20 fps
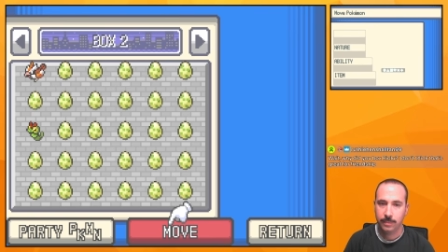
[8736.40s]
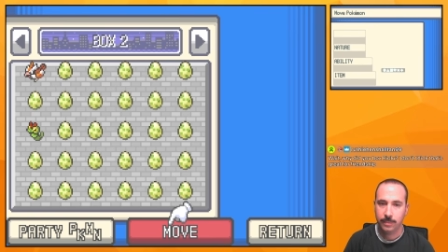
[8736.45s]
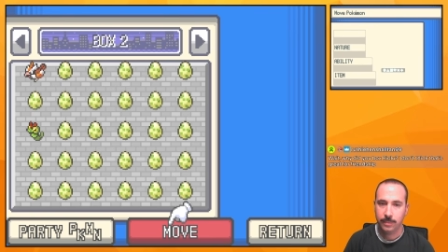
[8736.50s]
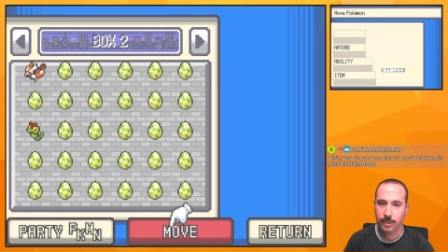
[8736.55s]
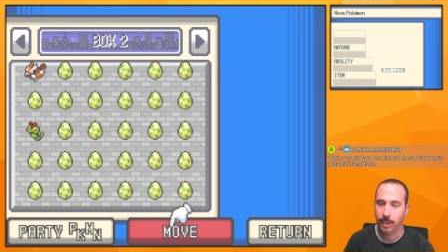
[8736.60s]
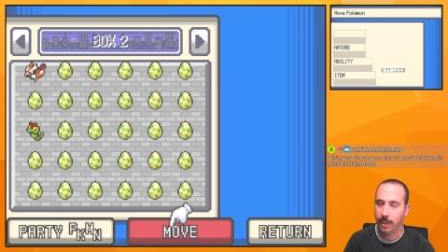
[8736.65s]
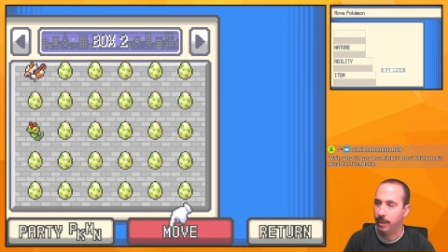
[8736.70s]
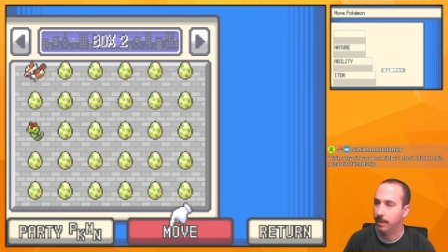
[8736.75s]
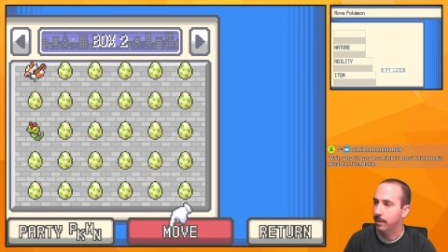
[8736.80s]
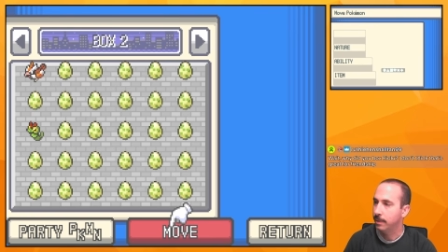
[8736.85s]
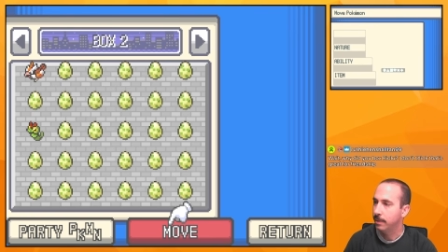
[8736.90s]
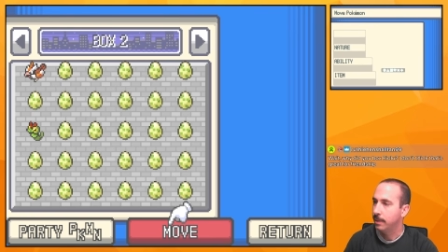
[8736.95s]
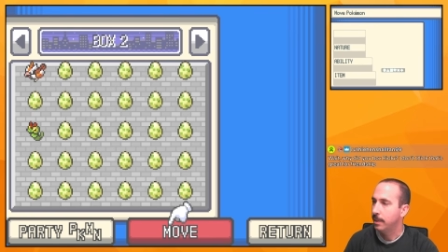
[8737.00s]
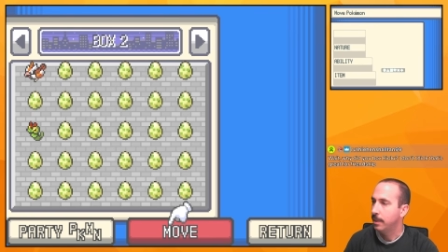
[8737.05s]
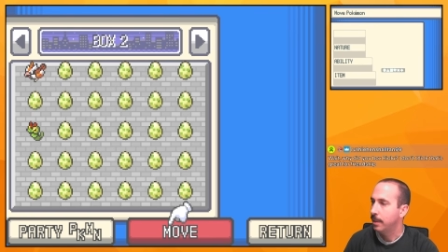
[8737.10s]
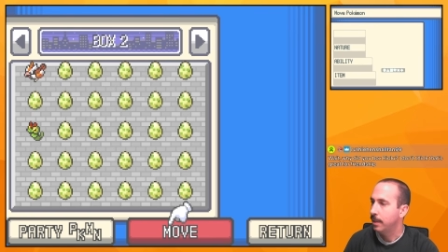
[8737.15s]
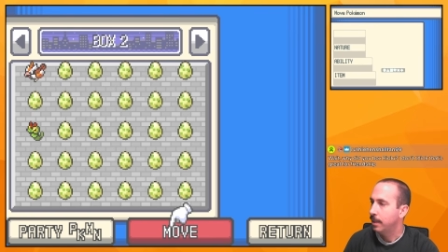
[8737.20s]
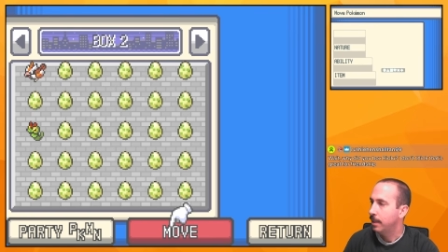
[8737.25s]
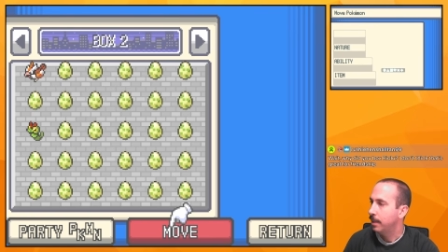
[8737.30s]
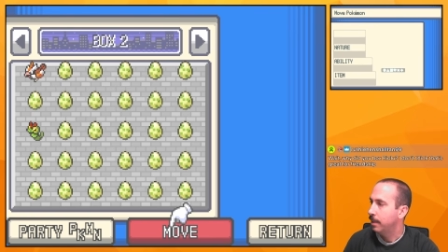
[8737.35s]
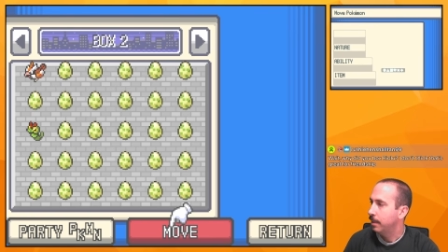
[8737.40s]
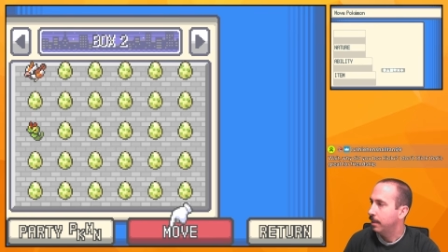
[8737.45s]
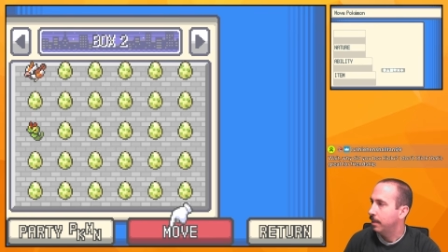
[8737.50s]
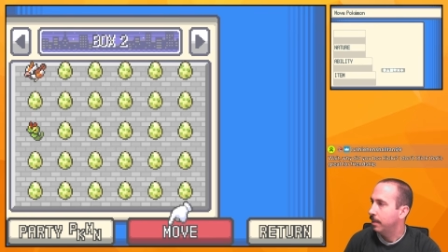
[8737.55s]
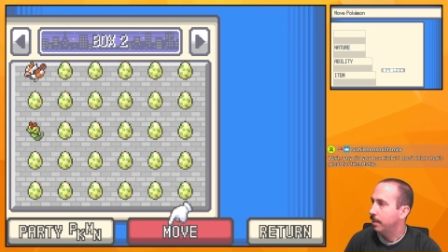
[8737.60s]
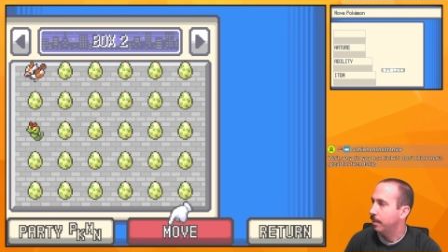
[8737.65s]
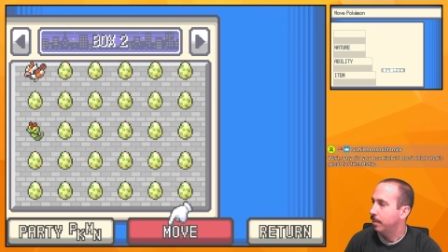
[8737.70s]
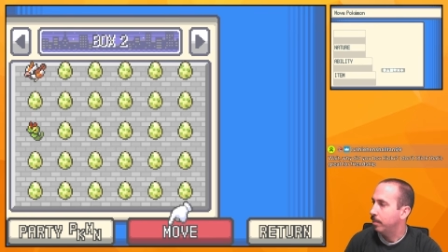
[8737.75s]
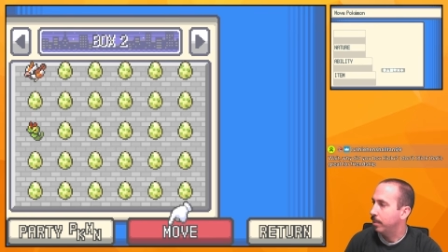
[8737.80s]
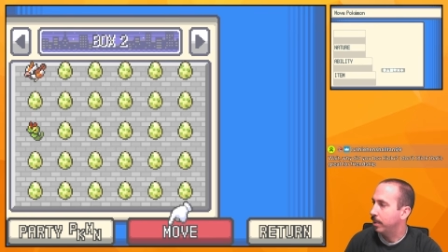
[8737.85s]
Okay.
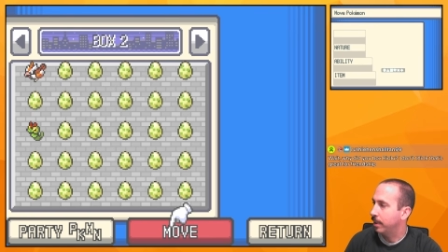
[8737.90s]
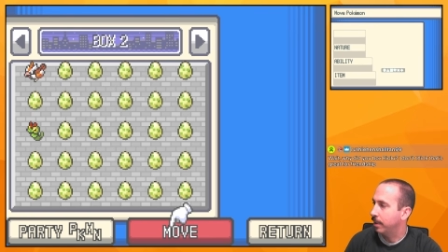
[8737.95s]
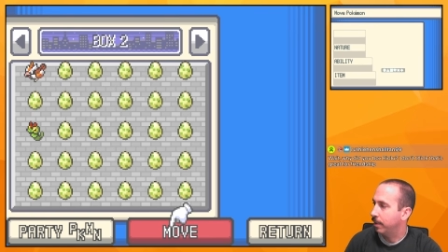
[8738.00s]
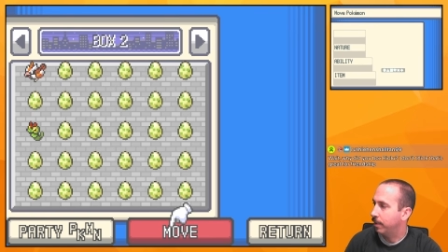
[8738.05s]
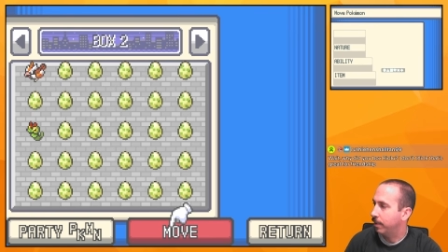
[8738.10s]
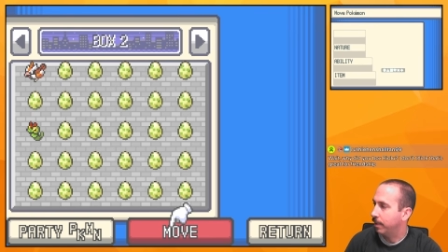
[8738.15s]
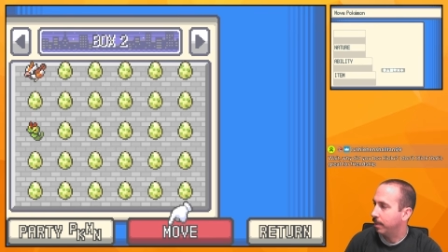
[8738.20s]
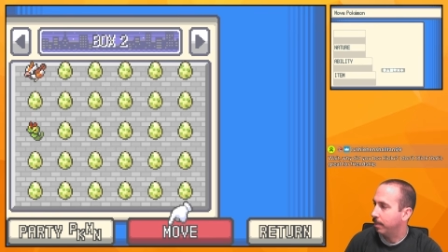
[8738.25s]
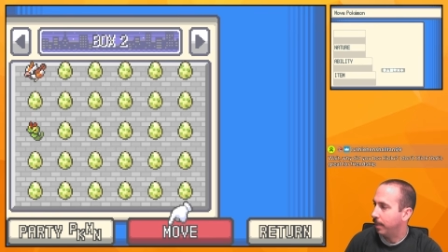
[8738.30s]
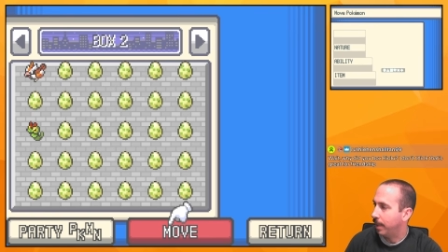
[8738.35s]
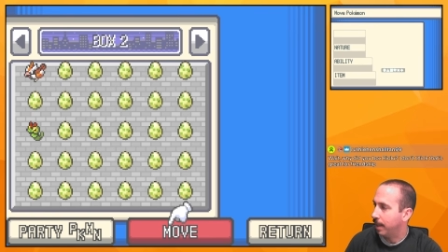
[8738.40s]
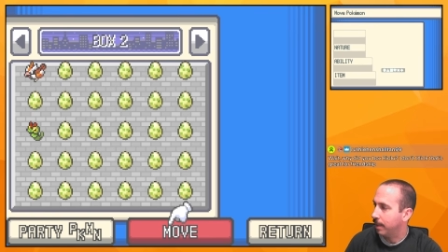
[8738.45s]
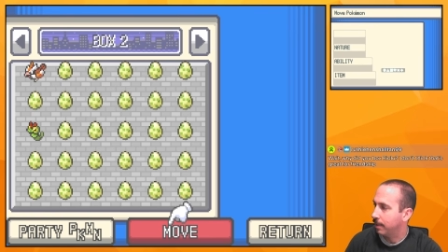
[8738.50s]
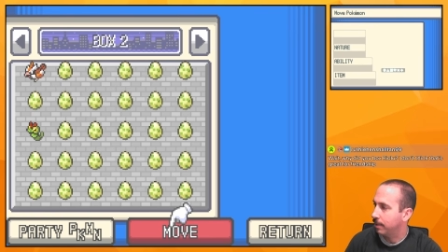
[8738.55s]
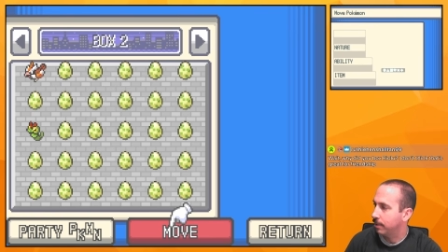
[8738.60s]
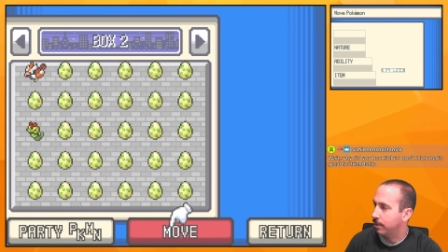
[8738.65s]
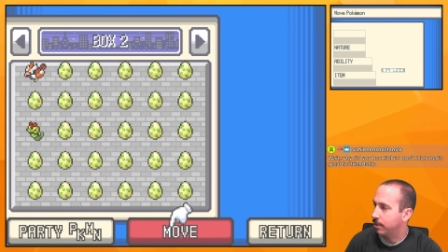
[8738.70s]
Bring the thing back on